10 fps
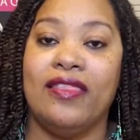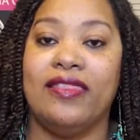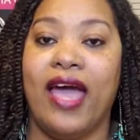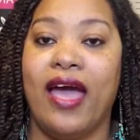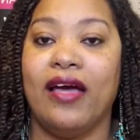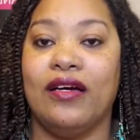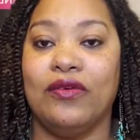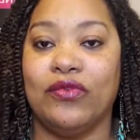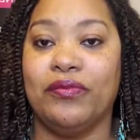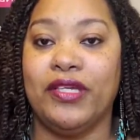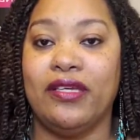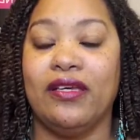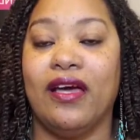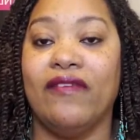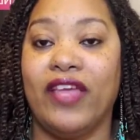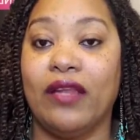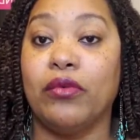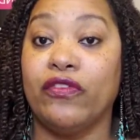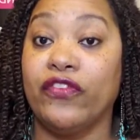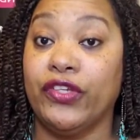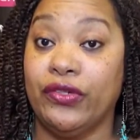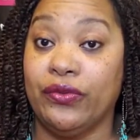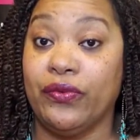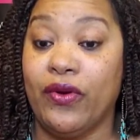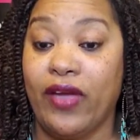that will be available for you.